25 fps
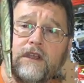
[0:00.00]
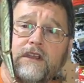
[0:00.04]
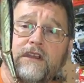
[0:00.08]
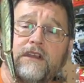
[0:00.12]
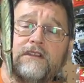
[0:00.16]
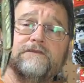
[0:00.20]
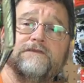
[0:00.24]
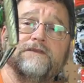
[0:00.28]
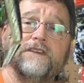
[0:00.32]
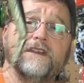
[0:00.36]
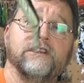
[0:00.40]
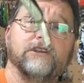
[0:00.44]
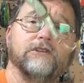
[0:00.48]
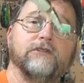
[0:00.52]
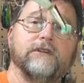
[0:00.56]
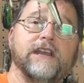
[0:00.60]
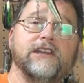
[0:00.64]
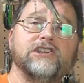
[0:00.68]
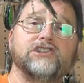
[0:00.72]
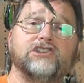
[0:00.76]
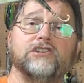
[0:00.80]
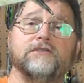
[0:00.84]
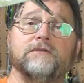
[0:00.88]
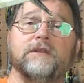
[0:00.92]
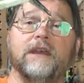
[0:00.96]

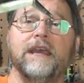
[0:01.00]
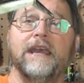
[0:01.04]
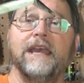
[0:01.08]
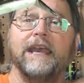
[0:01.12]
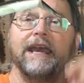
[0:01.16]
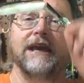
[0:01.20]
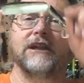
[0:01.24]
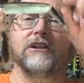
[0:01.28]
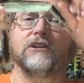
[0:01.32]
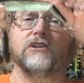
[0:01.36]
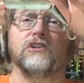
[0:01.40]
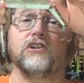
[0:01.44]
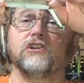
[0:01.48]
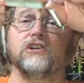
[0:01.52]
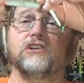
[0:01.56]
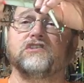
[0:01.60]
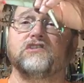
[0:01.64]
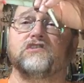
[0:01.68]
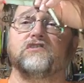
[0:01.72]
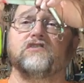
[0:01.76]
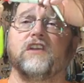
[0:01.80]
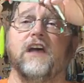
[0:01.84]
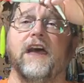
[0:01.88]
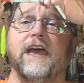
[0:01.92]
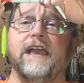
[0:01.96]
configuration, it
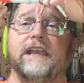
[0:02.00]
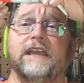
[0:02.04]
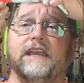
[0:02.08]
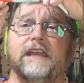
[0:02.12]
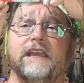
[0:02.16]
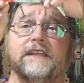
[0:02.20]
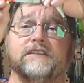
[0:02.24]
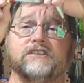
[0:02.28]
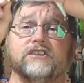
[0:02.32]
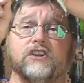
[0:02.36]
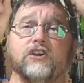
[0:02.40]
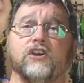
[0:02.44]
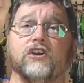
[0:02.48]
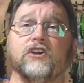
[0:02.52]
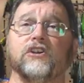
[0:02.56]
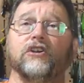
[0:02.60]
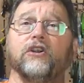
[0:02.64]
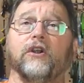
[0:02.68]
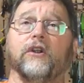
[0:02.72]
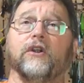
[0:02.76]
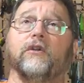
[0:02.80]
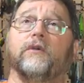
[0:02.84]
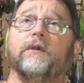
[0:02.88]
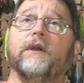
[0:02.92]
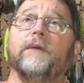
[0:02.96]
looks like it's
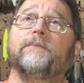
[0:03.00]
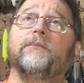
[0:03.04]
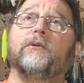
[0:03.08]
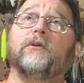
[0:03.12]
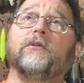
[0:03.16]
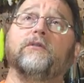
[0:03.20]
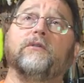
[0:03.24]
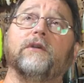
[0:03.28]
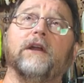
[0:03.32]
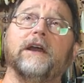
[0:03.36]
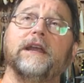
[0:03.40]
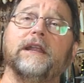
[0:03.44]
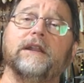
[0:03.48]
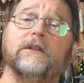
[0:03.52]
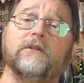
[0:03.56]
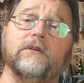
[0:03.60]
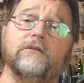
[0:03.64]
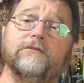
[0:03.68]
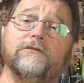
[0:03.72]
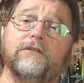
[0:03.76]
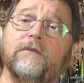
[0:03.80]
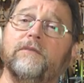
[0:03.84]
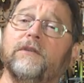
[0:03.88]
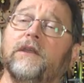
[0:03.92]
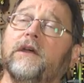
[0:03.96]
hurt or crippled, right?
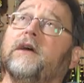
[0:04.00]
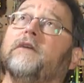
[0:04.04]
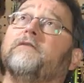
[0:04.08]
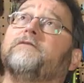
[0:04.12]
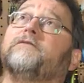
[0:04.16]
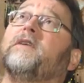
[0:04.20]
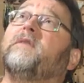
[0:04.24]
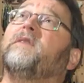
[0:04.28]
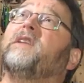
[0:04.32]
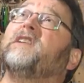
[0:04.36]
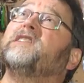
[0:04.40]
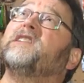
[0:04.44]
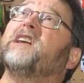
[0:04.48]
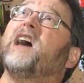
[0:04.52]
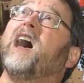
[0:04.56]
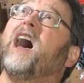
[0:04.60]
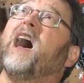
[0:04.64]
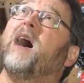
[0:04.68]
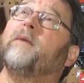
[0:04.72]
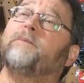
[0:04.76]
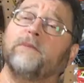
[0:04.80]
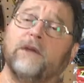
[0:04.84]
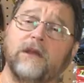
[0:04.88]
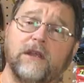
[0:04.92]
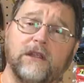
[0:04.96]
From the
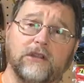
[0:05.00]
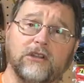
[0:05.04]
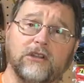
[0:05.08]
top,